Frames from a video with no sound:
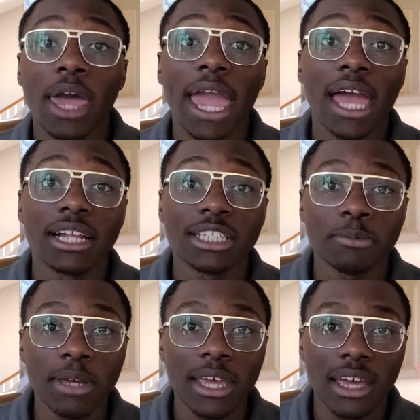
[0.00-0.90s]
And
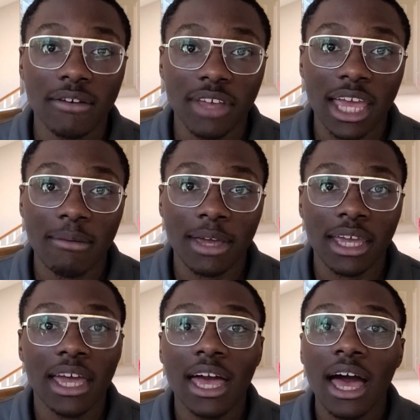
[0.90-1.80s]
speaking of
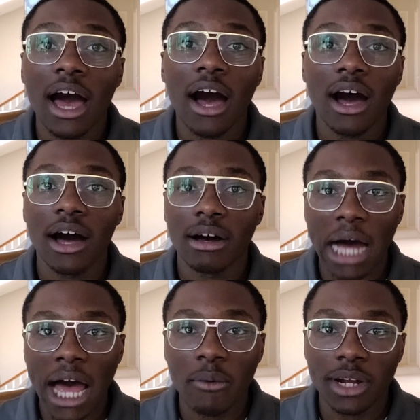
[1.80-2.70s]
gaming,
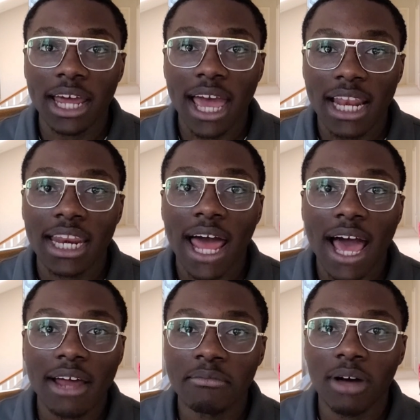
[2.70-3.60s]
I went ahead and
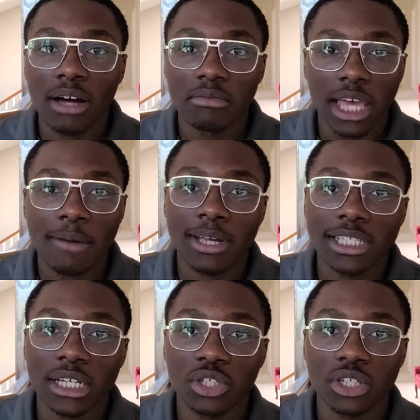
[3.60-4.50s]
had a gaming
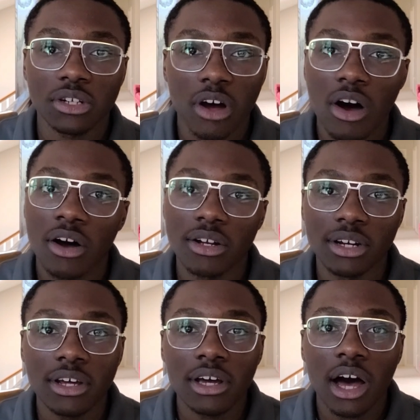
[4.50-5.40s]
session on
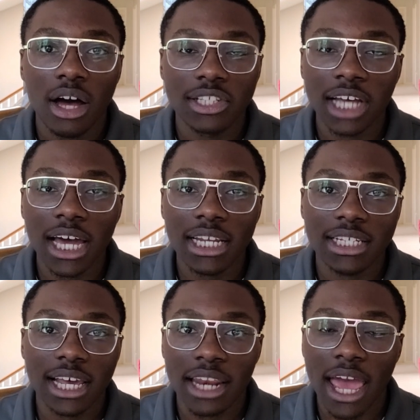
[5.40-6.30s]

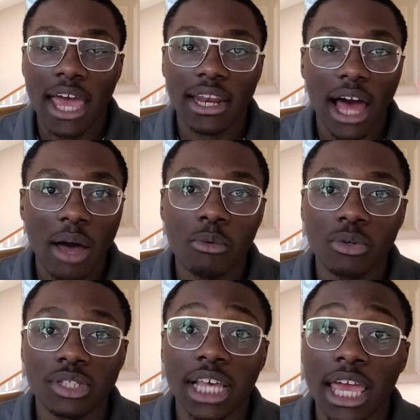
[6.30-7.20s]
Tiny10, and I
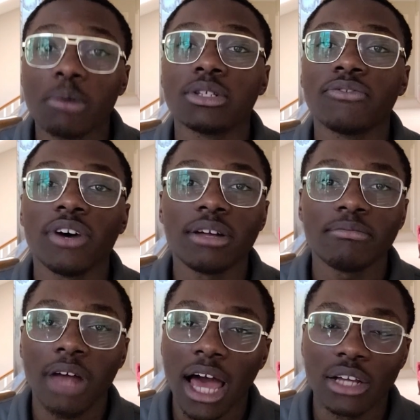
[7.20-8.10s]
will say it was
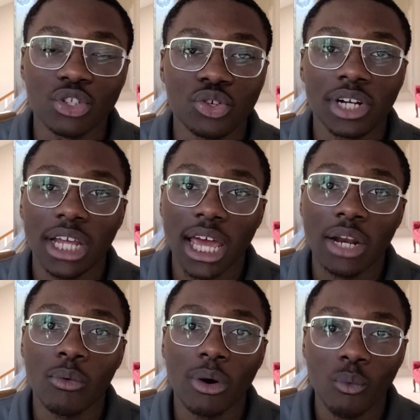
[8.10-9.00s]
fun. I enjoyed it
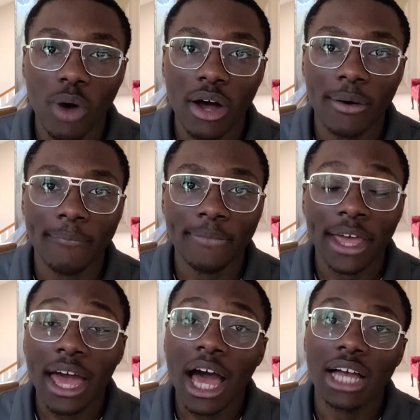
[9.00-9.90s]
and it went well.
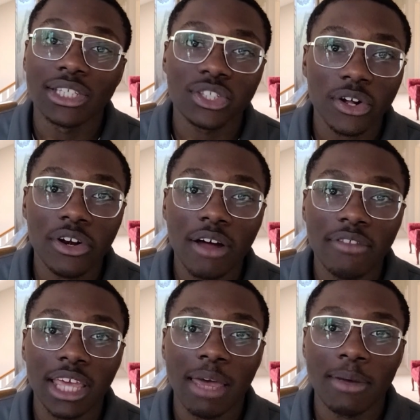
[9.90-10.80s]
I started
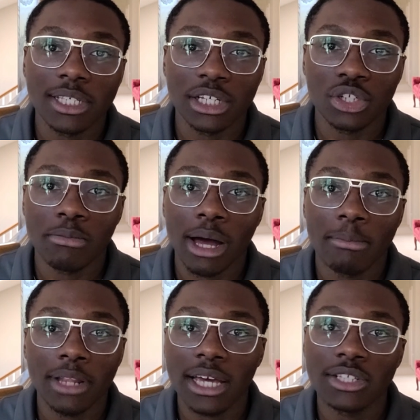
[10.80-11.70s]
off the gaming session by
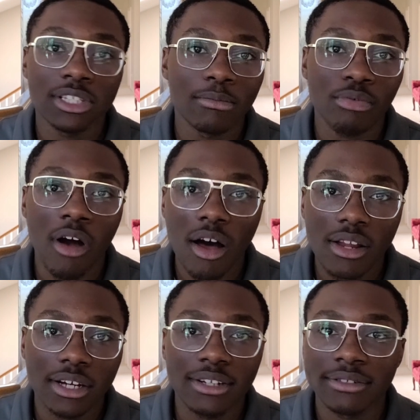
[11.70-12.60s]
playing some
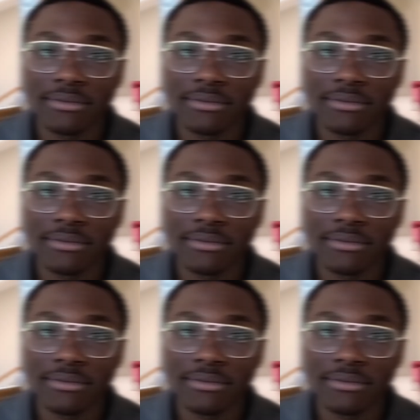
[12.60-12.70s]
Brawlhalla.